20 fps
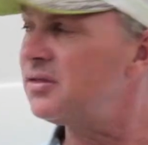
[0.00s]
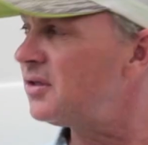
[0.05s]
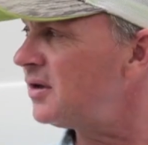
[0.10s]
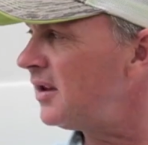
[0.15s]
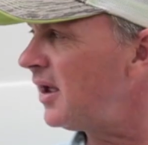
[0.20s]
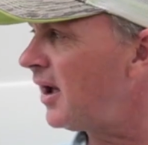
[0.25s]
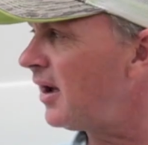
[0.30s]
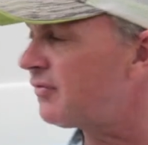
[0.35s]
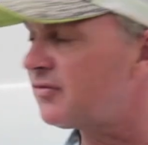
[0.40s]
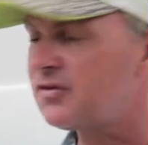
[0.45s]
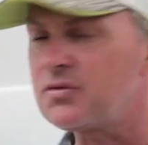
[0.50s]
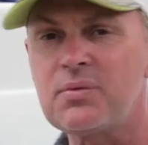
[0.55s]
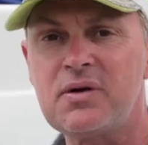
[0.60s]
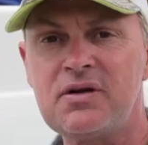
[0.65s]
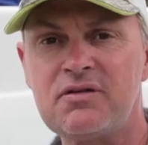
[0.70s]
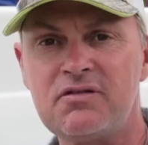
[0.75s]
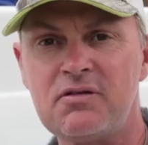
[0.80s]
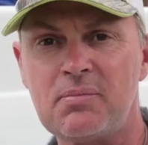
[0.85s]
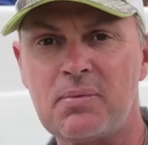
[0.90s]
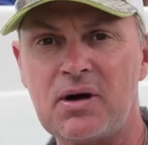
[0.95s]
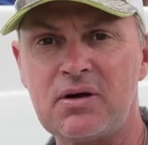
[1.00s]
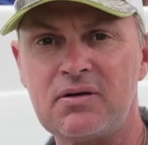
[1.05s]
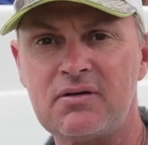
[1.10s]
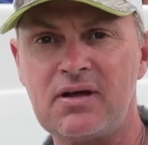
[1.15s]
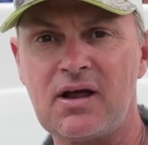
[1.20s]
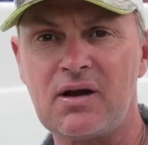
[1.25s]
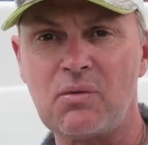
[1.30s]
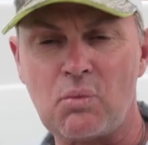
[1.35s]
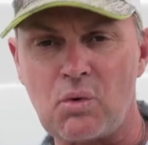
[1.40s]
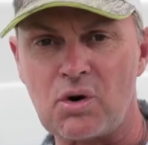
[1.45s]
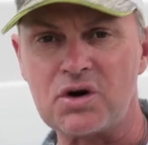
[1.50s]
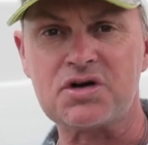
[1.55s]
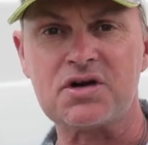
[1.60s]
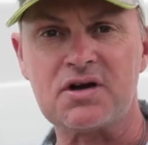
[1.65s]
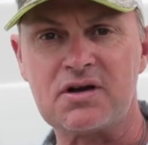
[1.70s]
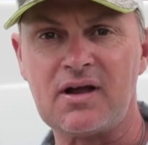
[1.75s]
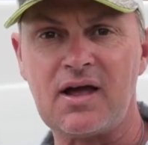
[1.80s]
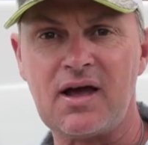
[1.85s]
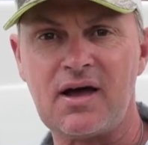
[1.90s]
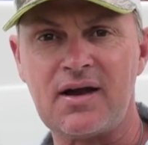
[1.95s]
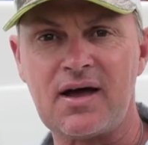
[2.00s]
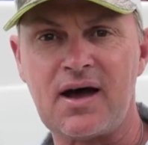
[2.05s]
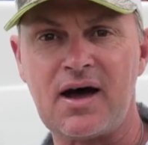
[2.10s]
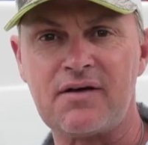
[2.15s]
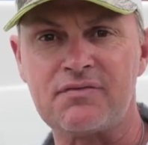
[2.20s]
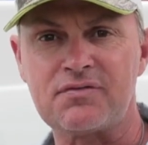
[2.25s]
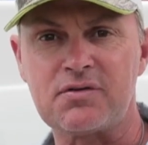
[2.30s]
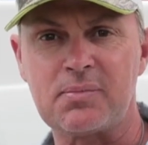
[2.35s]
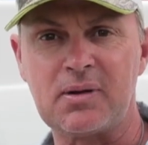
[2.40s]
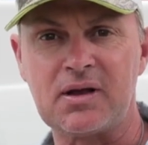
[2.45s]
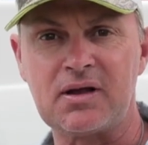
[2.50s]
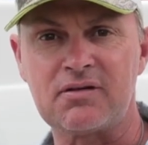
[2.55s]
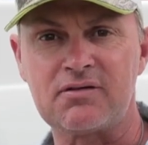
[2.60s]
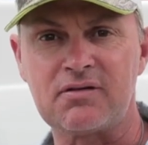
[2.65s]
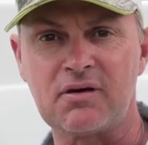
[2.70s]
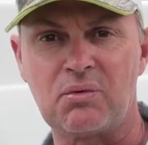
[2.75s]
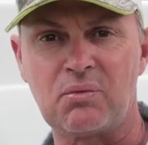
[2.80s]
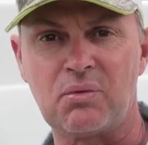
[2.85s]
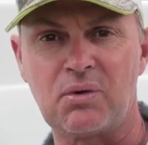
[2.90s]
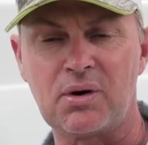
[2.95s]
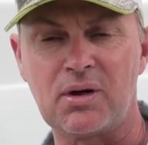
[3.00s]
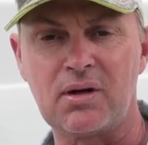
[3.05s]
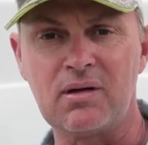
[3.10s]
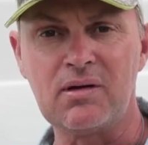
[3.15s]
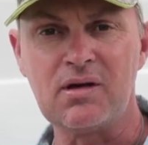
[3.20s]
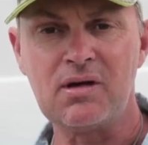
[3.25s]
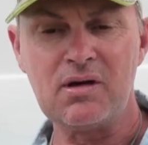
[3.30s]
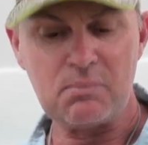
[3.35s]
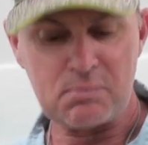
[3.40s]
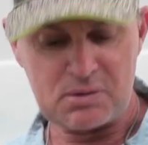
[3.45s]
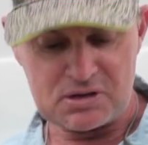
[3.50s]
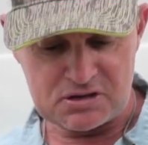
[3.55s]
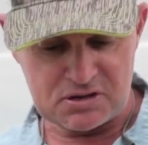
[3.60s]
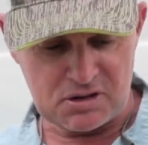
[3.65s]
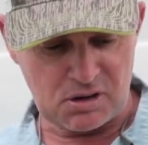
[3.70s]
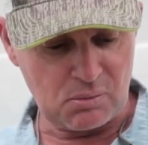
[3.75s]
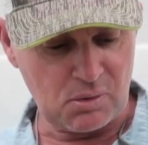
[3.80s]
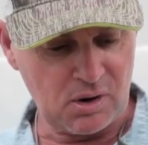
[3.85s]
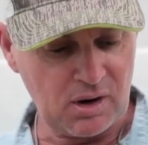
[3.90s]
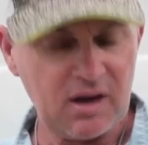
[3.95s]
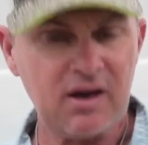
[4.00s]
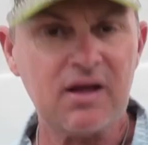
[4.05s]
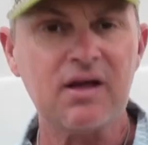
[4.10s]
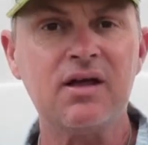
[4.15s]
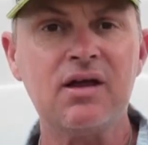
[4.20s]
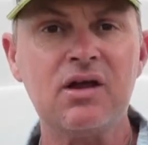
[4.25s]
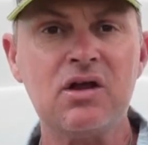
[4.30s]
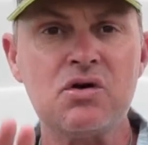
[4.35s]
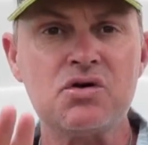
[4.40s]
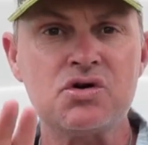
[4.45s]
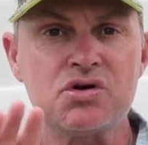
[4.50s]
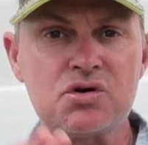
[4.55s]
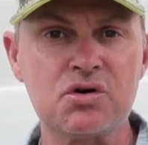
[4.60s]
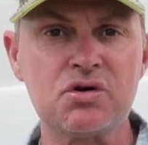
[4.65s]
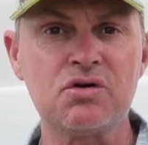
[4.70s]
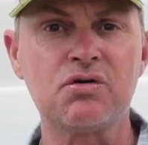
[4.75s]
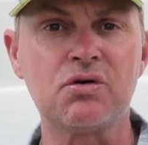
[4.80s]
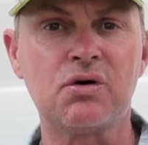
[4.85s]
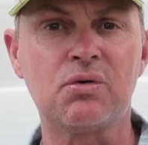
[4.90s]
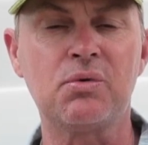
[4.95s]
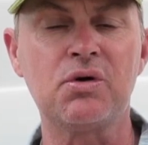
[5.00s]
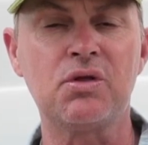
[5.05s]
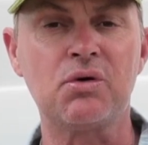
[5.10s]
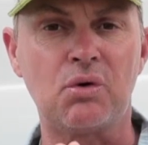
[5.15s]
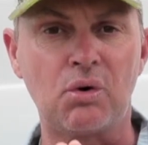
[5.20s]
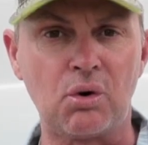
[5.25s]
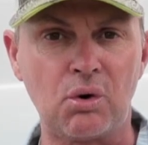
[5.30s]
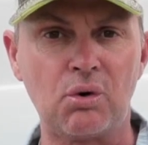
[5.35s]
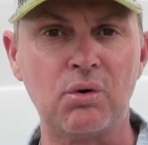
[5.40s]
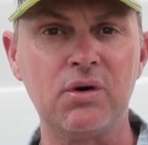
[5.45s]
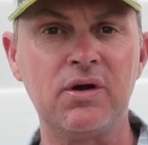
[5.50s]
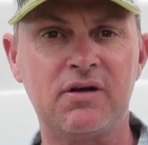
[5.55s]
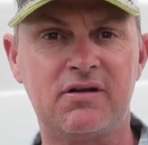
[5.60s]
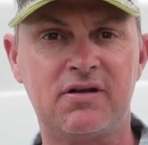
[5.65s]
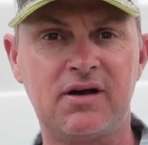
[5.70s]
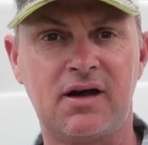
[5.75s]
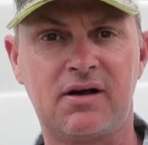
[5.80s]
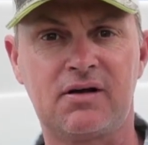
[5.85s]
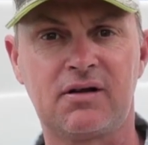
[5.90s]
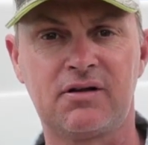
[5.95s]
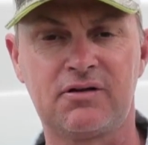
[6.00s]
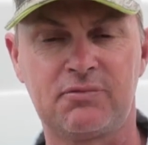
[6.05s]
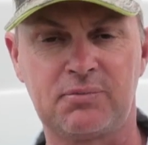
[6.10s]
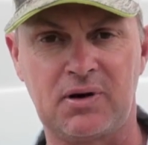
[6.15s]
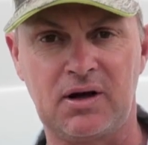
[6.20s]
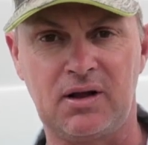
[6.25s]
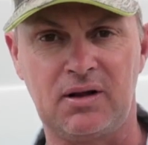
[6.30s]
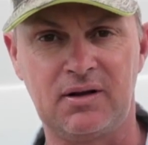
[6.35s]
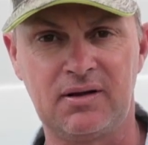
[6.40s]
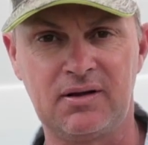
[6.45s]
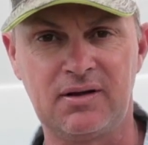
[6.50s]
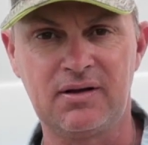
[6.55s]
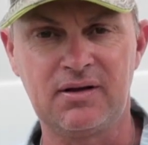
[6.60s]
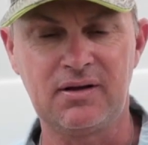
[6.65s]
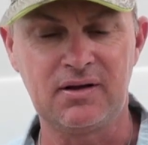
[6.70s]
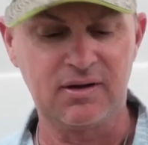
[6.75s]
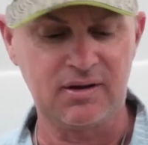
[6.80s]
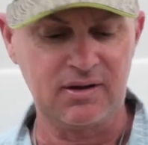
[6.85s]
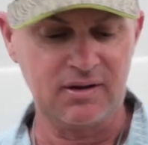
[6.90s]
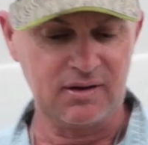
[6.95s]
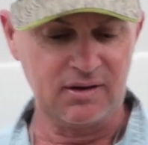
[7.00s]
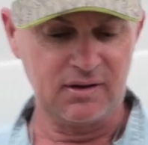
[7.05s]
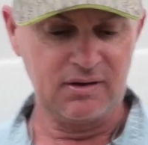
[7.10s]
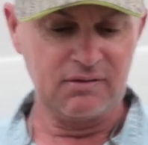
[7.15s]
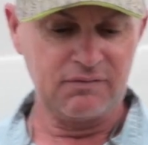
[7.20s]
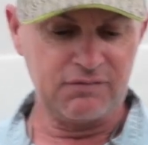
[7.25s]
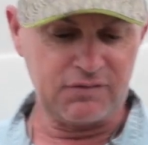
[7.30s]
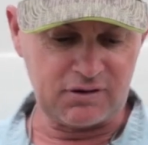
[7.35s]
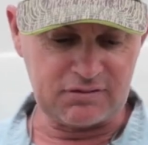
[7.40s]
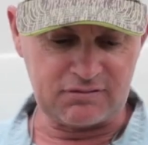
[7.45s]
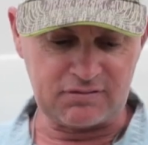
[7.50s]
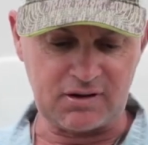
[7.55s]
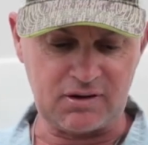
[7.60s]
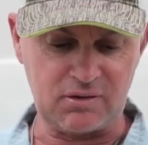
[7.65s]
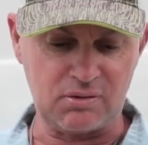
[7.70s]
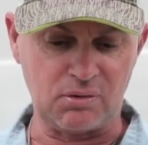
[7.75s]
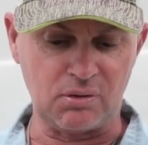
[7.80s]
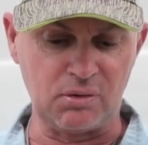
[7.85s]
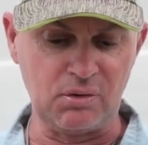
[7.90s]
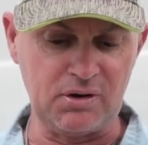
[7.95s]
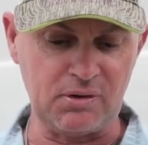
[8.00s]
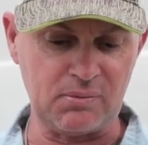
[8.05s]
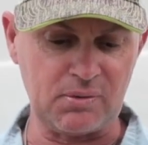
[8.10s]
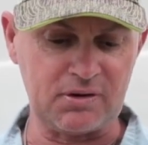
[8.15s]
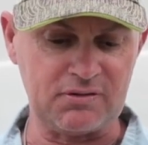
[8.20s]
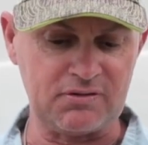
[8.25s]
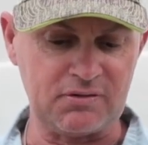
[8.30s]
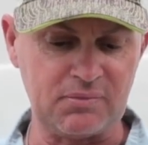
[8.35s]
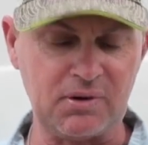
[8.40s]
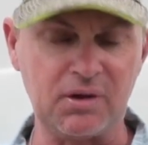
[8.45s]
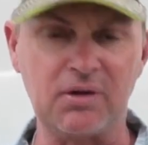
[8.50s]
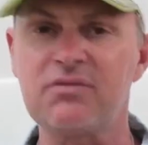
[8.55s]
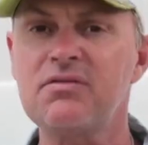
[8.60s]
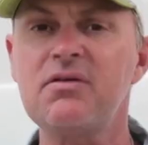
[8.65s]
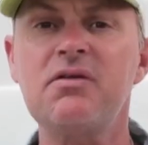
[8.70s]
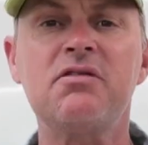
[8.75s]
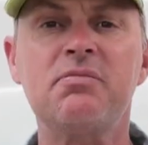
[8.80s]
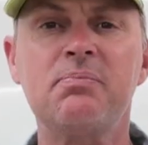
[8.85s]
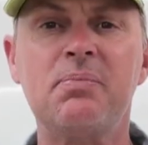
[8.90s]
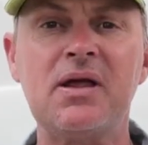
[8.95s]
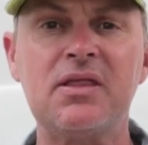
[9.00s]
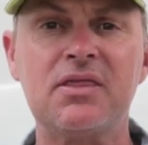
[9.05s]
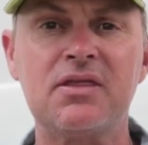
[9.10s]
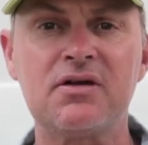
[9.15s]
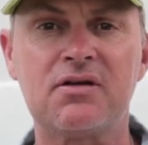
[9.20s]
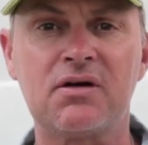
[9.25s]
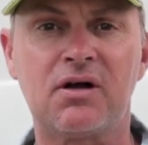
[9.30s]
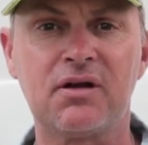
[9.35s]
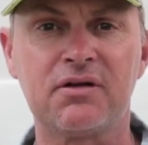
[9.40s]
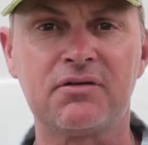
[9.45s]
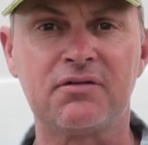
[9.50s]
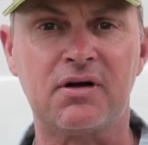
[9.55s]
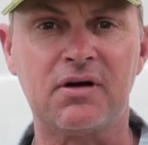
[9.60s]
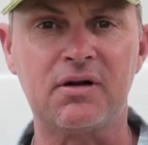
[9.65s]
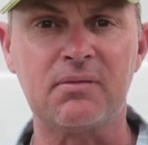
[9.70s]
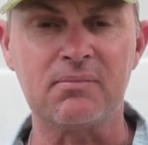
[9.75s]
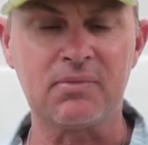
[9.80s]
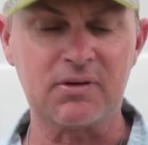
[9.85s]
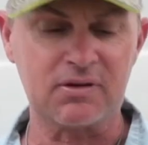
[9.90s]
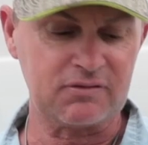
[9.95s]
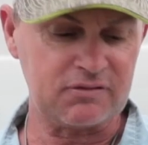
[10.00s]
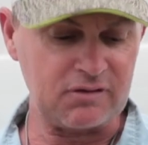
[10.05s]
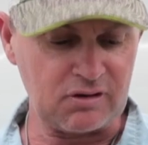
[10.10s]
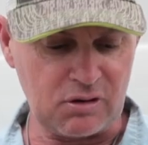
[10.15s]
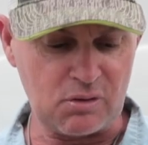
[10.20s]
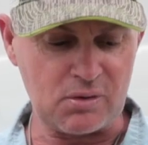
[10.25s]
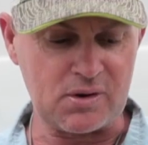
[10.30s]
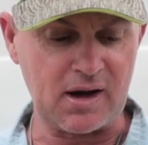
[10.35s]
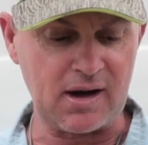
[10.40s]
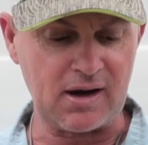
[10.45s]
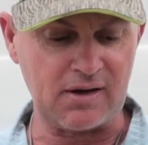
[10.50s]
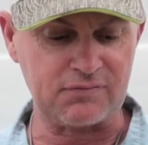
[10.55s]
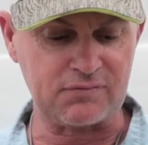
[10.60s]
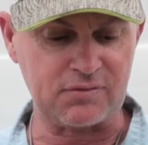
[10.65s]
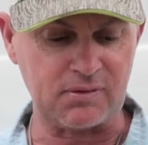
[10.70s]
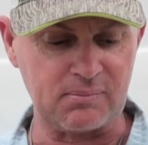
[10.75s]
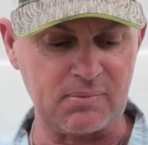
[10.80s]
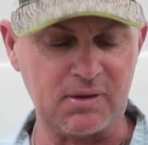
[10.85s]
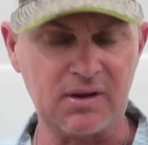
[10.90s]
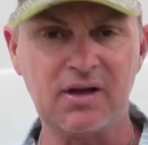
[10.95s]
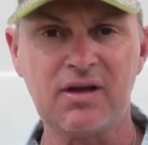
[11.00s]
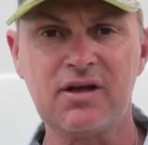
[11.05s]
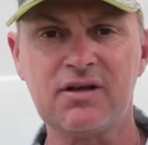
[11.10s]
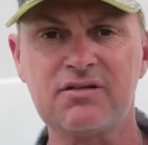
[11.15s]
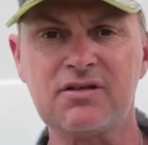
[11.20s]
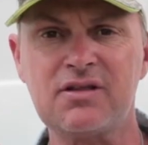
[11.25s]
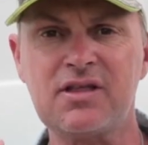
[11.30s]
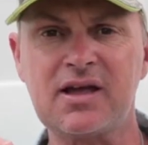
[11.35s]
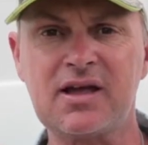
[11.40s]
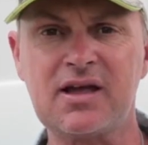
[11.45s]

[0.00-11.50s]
that you have to rinse your boat down and wash it down after being in salt water. But you know what? You should do it with all your tackle as well. Firstly, all your rods and reels. You spent the dollars on them, so look after them. So the